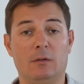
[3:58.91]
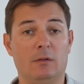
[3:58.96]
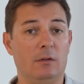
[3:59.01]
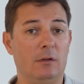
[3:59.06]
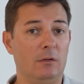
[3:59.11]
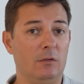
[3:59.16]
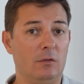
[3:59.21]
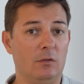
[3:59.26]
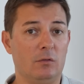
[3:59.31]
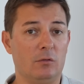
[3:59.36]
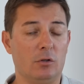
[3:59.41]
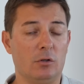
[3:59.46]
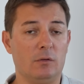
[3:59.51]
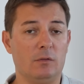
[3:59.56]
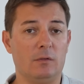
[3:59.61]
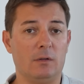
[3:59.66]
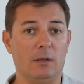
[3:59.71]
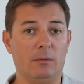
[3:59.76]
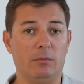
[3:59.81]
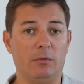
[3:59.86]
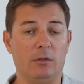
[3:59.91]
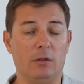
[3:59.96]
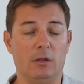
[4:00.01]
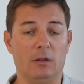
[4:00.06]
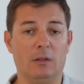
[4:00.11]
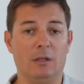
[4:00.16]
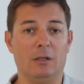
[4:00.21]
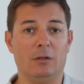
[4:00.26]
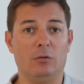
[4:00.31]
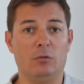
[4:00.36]
and this is not
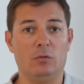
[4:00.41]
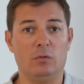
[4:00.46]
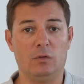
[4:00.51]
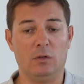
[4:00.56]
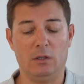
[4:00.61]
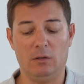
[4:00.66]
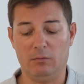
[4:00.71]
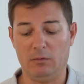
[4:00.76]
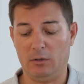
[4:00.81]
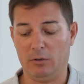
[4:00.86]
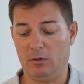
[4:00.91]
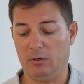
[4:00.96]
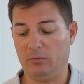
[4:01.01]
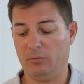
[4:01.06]
something that you see very